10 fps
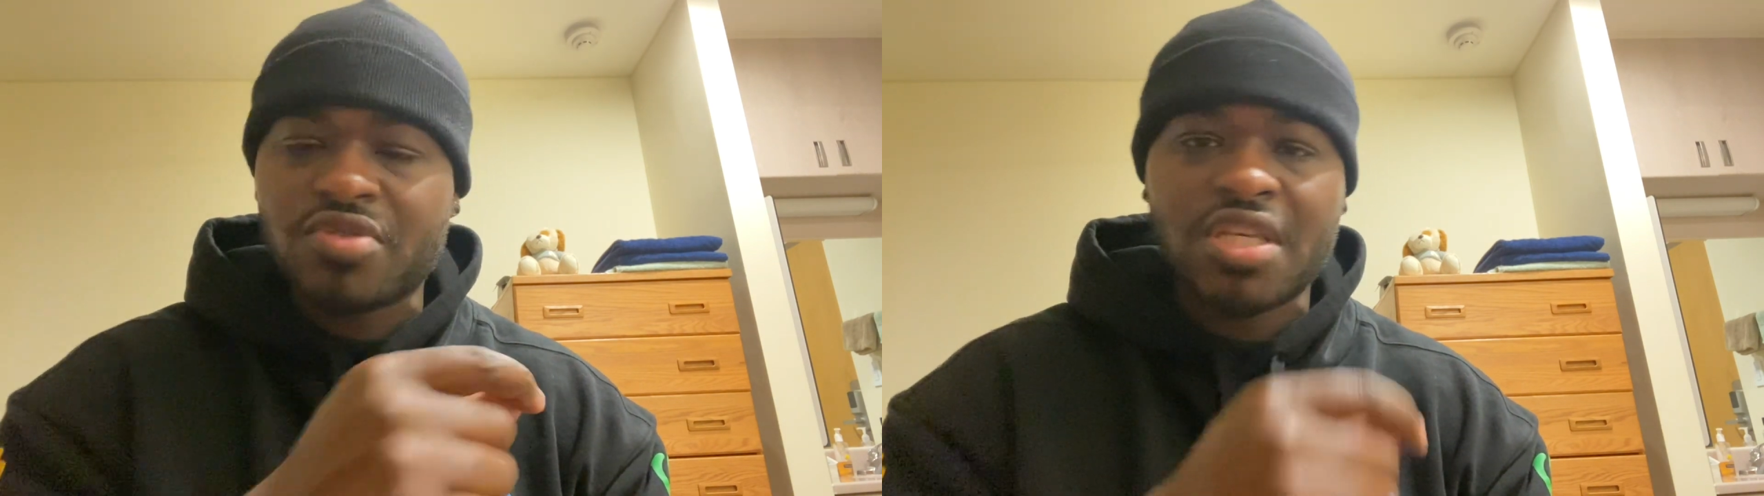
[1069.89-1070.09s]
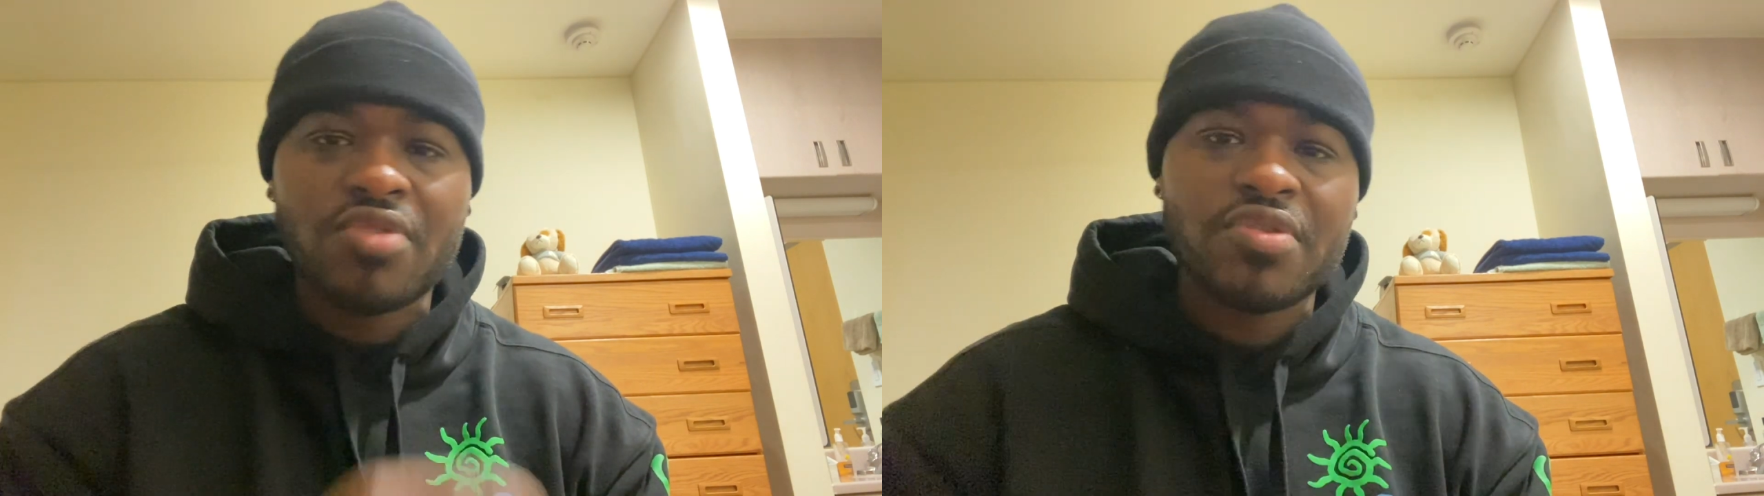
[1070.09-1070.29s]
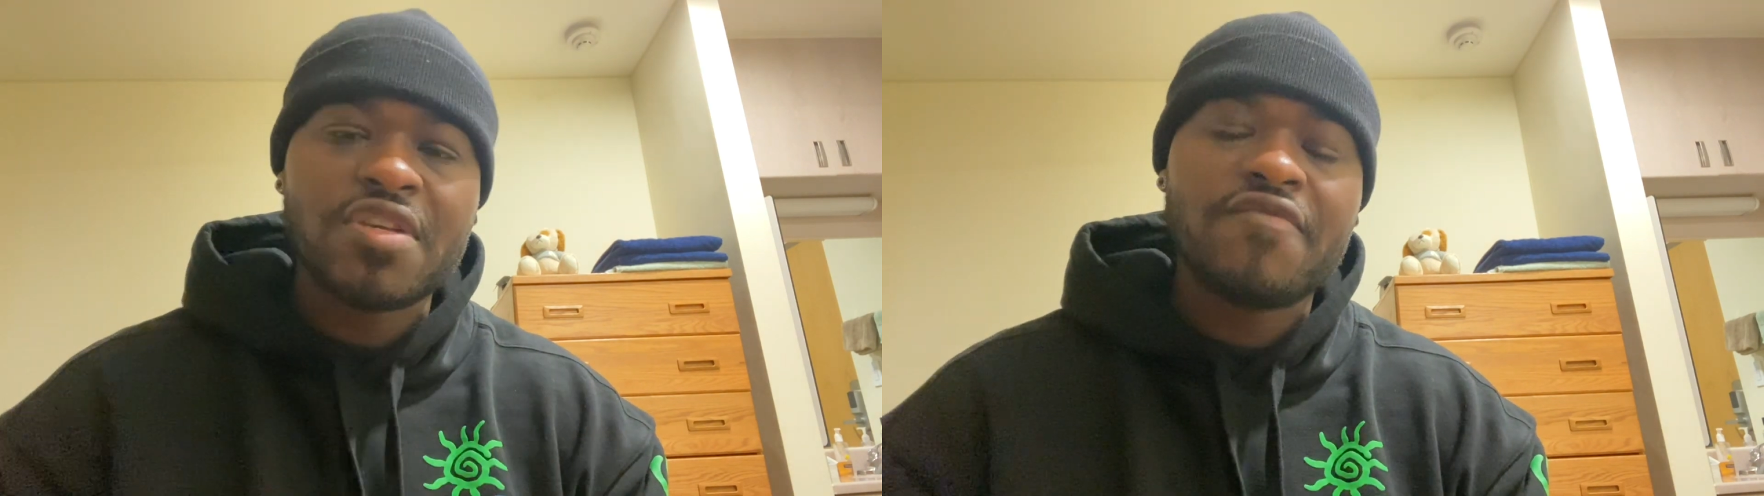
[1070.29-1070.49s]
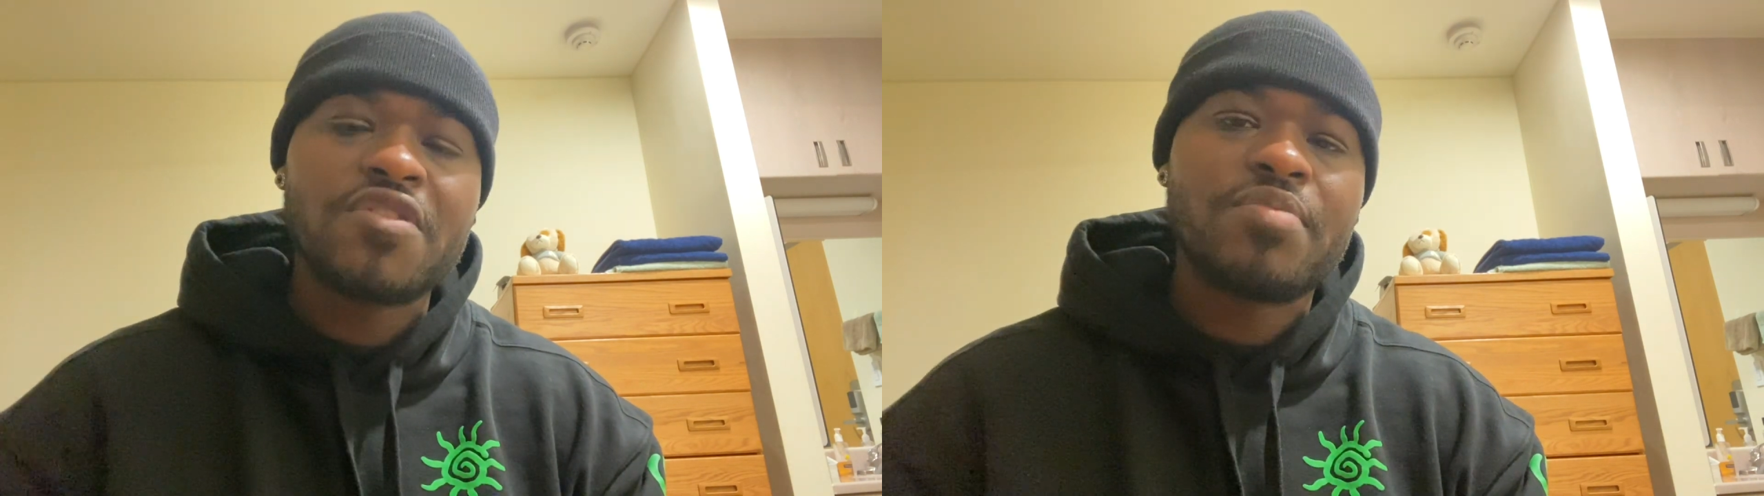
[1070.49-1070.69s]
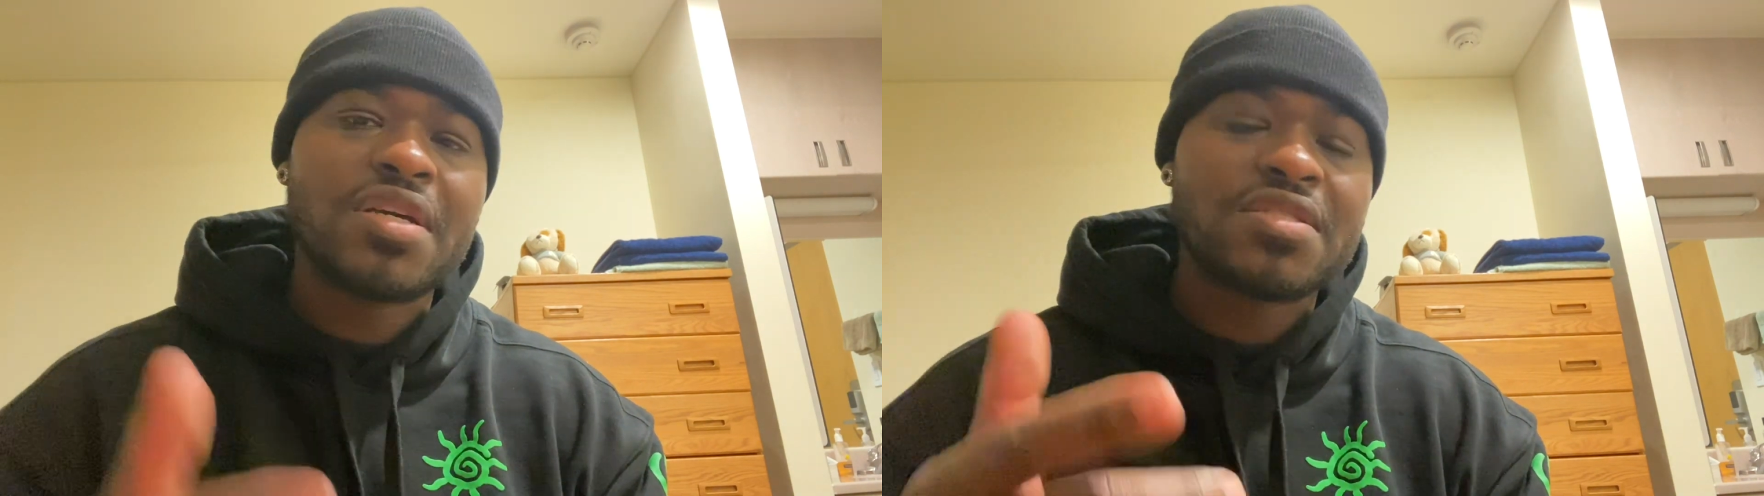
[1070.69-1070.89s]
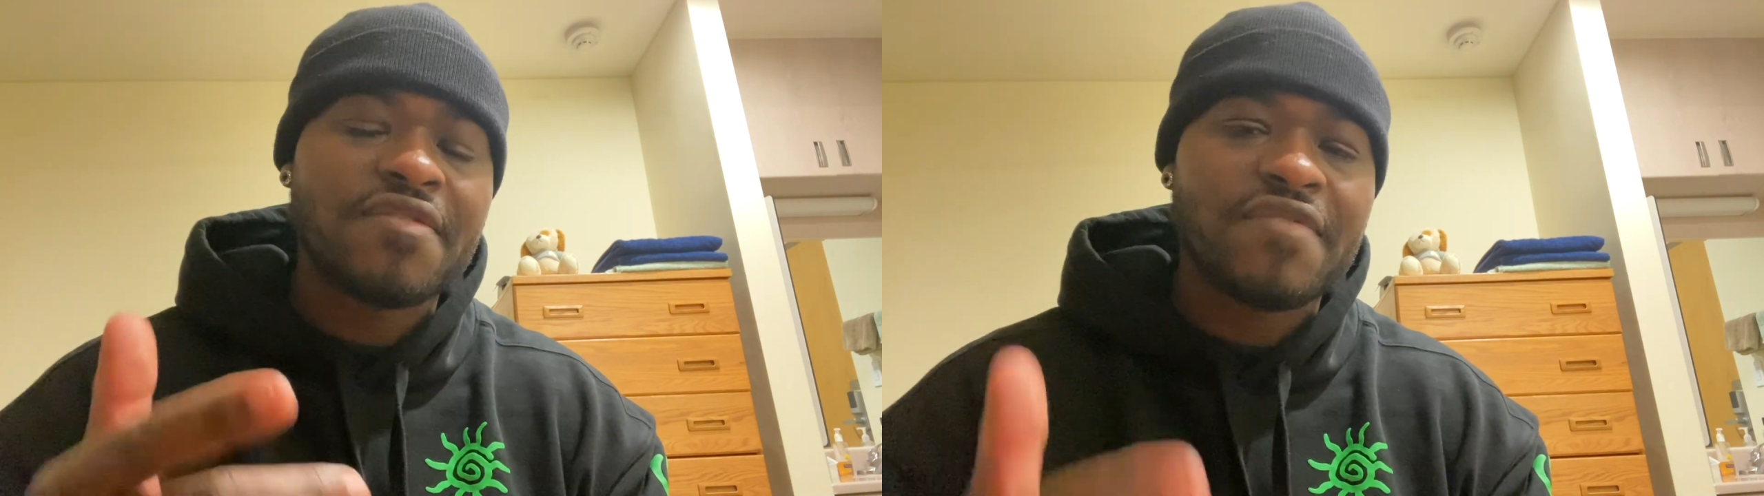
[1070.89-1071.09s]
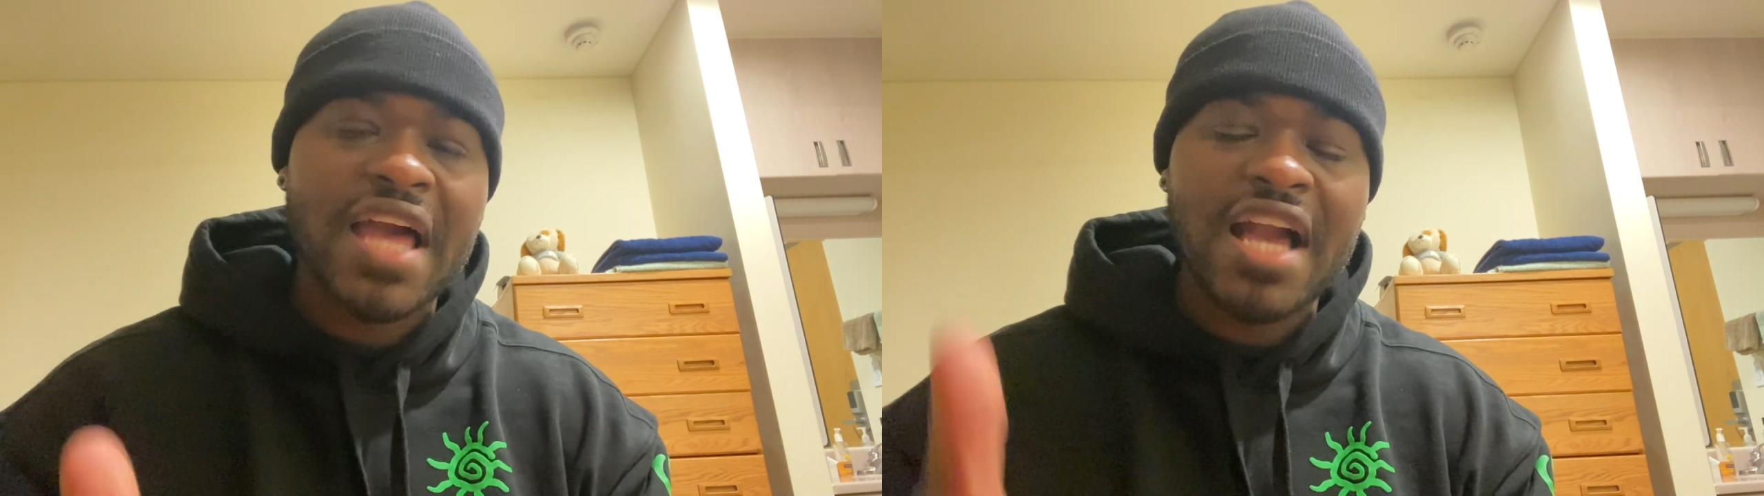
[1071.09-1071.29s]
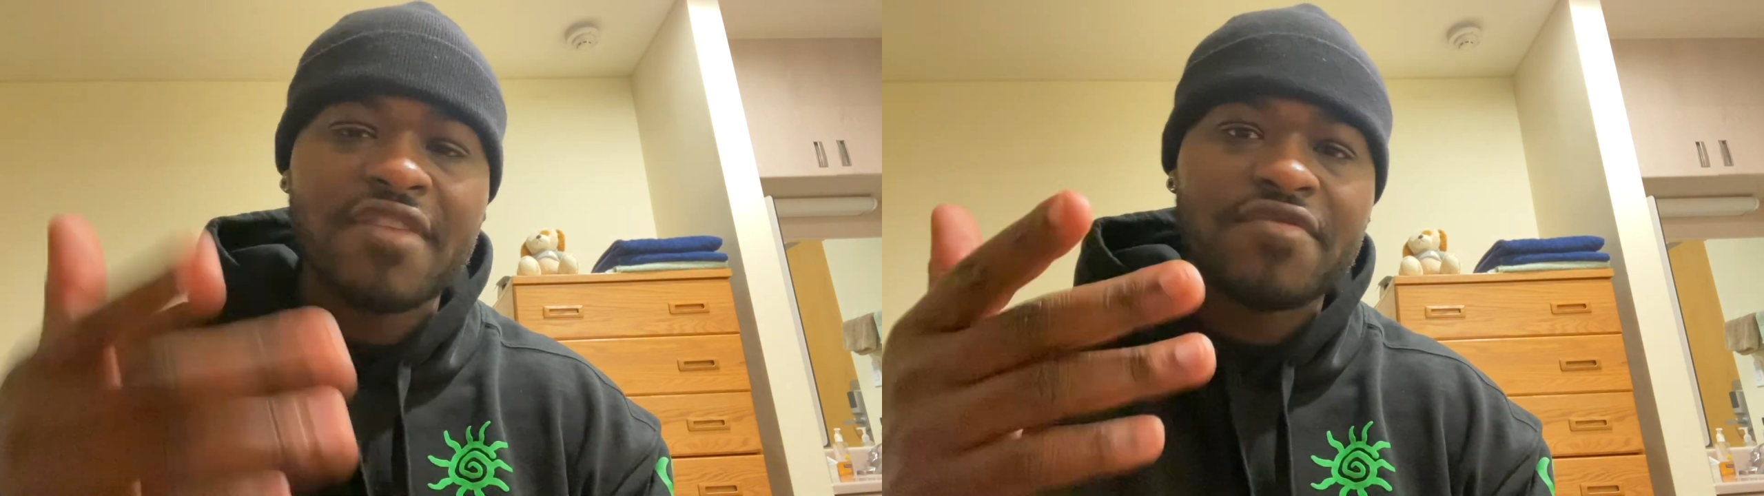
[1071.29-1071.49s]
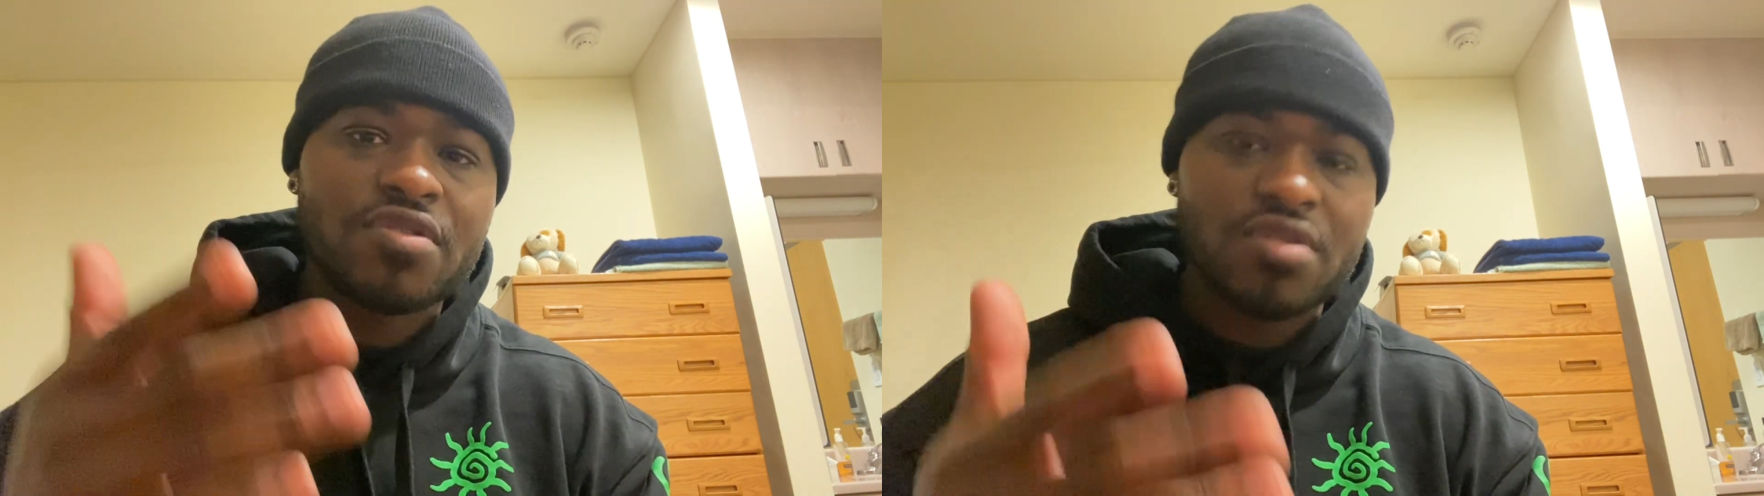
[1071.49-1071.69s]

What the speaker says: secretive is because of lack of,